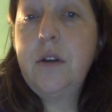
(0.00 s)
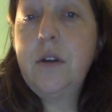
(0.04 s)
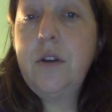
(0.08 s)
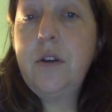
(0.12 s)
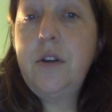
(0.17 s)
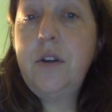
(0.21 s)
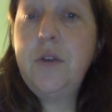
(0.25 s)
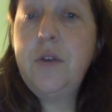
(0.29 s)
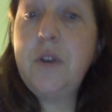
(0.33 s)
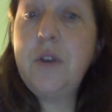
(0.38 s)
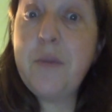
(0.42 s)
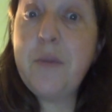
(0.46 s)

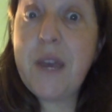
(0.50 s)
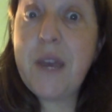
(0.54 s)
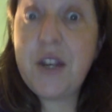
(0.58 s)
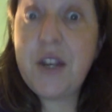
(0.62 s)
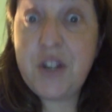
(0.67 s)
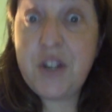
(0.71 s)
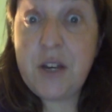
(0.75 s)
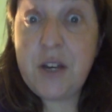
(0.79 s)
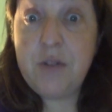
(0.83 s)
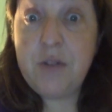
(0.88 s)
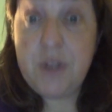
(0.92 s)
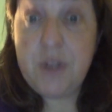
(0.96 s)
You can
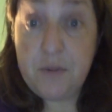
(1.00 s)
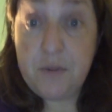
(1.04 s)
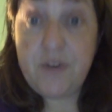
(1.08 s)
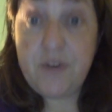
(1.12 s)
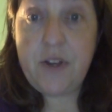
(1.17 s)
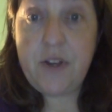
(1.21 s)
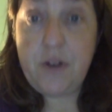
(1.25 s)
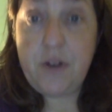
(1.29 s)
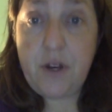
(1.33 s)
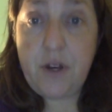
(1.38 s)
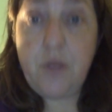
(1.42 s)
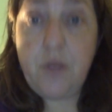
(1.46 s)
imagine how
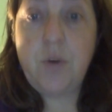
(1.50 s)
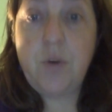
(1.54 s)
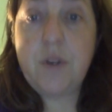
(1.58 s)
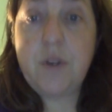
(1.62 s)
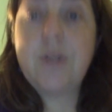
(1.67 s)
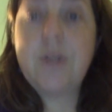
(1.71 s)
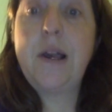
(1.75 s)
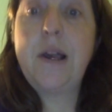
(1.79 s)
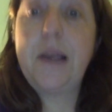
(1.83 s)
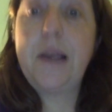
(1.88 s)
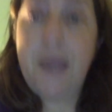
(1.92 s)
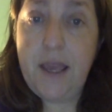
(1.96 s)
dumbfounded I was,
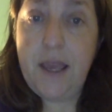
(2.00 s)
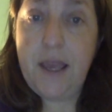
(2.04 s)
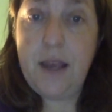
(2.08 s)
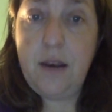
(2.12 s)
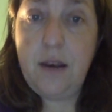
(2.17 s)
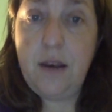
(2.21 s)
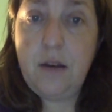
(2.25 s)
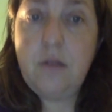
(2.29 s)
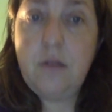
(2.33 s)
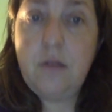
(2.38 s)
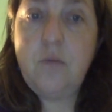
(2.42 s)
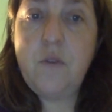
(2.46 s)

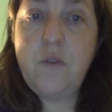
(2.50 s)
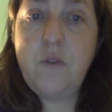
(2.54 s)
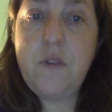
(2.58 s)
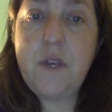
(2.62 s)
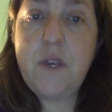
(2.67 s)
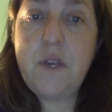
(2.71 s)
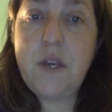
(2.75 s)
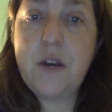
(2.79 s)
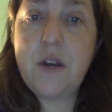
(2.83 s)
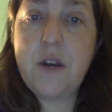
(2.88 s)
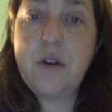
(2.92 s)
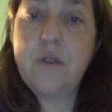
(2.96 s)
again, when the
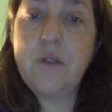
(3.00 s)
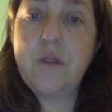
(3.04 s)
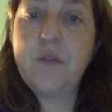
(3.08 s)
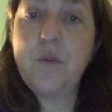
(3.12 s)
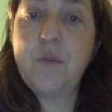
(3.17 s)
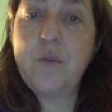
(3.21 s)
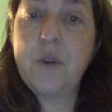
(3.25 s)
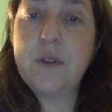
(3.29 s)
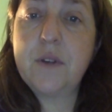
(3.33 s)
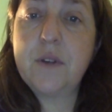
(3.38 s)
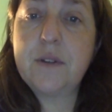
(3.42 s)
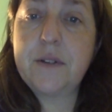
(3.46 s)
editor of the
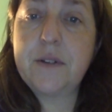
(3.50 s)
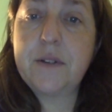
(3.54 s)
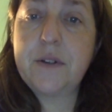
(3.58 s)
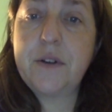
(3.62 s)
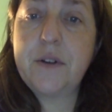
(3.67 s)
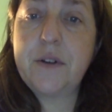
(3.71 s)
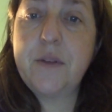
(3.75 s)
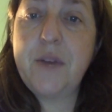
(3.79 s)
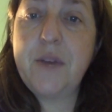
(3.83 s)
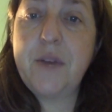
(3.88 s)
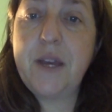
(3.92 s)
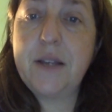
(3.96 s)
Wells
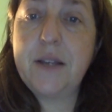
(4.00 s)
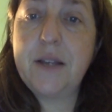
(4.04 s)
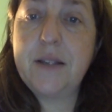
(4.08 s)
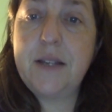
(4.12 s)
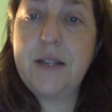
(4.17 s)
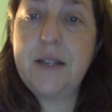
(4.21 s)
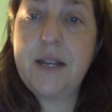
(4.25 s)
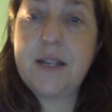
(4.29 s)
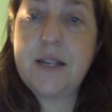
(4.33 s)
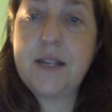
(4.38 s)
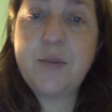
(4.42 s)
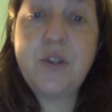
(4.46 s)
Literary
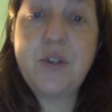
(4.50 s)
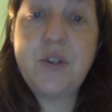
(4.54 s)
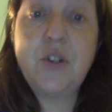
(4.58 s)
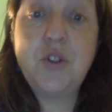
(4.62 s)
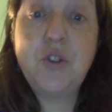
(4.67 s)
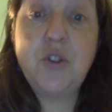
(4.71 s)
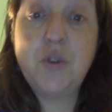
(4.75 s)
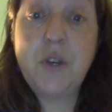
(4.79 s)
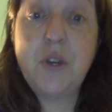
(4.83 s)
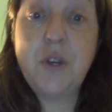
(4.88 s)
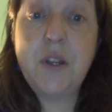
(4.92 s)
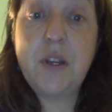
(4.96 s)
magazine asked me to
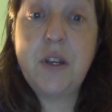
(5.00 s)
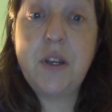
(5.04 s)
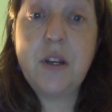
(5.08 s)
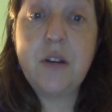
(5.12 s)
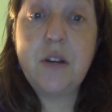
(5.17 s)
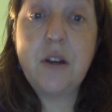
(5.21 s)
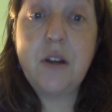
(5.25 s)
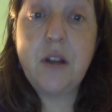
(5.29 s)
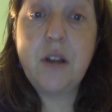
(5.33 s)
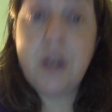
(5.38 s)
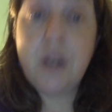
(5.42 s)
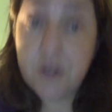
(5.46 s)
join the
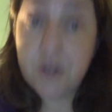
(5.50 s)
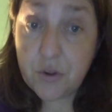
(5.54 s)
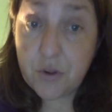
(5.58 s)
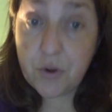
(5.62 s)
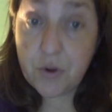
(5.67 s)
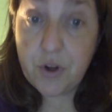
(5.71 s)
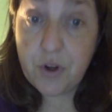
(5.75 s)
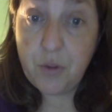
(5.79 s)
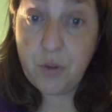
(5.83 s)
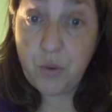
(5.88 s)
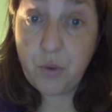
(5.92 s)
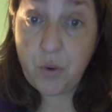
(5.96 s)

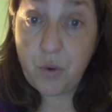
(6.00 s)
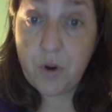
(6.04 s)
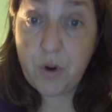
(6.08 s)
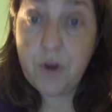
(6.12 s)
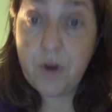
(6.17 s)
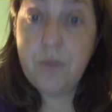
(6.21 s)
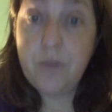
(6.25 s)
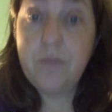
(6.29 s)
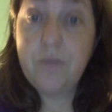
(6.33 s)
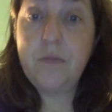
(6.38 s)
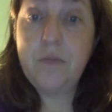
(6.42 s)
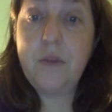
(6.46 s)
editorial board.
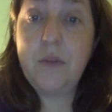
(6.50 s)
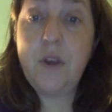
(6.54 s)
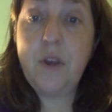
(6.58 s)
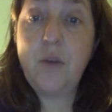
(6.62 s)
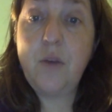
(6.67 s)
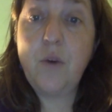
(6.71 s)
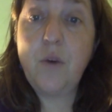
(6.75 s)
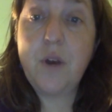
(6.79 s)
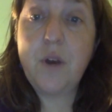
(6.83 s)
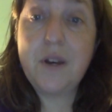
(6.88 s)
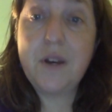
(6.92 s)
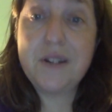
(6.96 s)
I
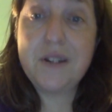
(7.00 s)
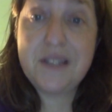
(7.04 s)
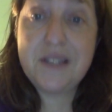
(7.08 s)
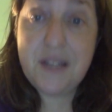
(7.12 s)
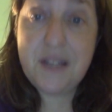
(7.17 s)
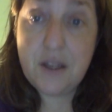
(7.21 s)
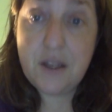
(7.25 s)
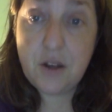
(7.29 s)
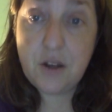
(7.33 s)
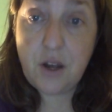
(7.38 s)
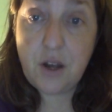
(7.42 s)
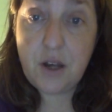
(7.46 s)
wanted to
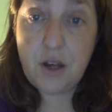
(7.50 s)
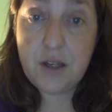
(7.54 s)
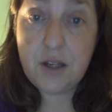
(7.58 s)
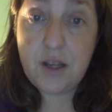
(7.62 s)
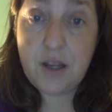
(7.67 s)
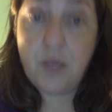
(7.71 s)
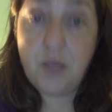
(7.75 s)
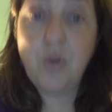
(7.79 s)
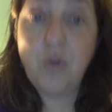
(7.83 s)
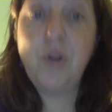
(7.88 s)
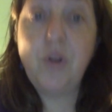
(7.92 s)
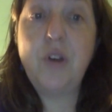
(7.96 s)
stand on a
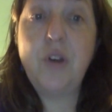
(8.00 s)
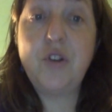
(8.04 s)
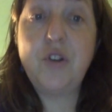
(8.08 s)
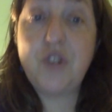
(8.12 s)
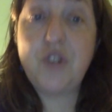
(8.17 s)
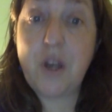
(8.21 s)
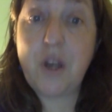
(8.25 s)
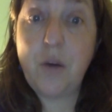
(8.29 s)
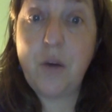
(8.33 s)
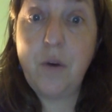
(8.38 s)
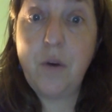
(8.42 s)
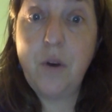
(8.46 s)
table and
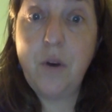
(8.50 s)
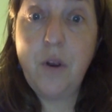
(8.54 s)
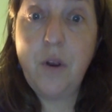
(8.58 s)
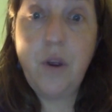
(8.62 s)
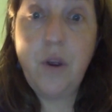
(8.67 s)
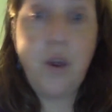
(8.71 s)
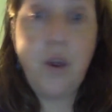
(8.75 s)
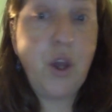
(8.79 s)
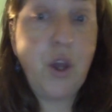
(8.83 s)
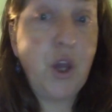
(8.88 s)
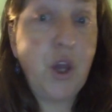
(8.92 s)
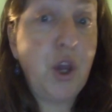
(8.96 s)
shout,
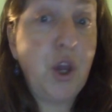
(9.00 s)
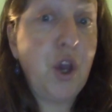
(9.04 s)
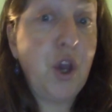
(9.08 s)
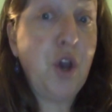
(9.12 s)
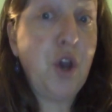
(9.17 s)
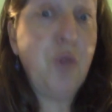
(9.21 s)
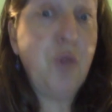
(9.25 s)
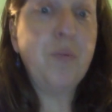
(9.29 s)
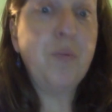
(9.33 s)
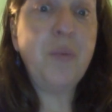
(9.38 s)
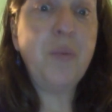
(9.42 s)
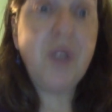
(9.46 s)

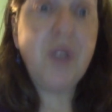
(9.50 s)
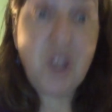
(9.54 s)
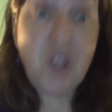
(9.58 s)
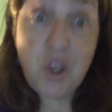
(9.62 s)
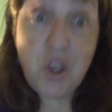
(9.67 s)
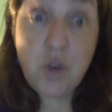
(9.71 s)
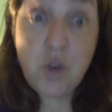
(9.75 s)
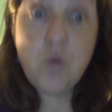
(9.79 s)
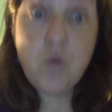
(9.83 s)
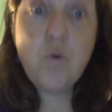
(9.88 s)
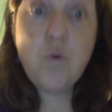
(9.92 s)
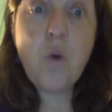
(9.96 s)
"But
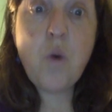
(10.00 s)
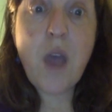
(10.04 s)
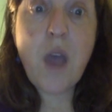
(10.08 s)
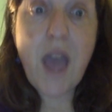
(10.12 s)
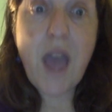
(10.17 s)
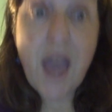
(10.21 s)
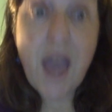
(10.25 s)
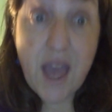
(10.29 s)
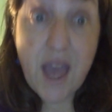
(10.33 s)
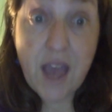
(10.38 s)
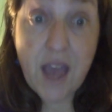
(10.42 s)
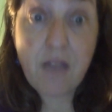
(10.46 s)
you
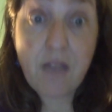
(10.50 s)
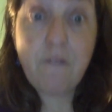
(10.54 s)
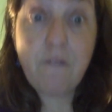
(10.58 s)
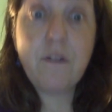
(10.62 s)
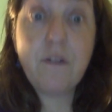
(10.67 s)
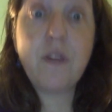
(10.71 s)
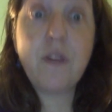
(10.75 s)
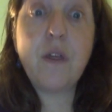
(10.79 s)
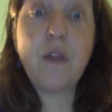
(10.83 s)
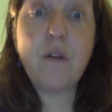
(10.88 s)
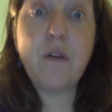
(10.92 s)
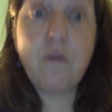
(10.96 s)
have
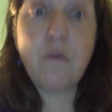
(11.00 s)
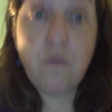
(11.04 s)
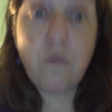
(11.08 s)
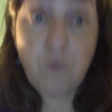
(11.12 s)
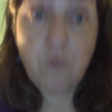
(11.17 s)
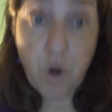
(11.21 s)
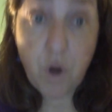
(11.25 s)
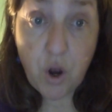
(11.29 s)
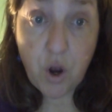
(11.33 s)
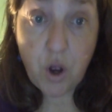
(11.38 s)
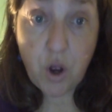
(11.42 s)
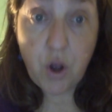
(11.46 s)
the
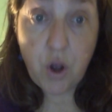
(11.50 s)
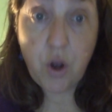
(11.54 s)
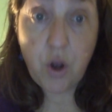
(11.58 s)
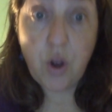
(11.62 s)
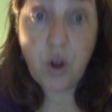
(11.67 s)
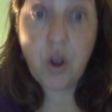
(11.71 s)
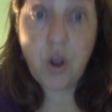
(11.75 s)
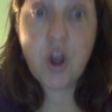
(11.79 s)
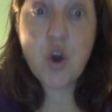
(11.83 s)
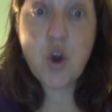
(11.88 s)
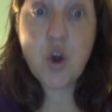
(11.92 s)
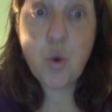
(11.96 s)

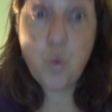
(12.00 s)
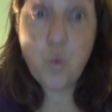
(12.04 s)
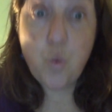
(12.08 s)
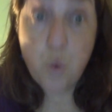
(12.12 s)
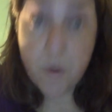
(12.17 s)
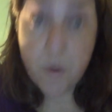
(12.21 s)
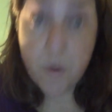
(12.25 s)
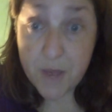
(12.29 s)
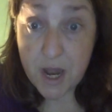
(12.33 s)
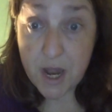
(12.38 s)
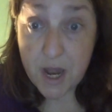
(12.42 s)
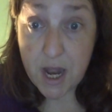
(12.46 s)
wrong
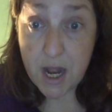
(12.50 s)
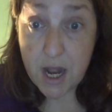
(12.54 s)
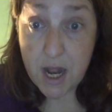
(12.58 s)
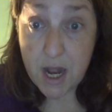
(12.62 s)
woman.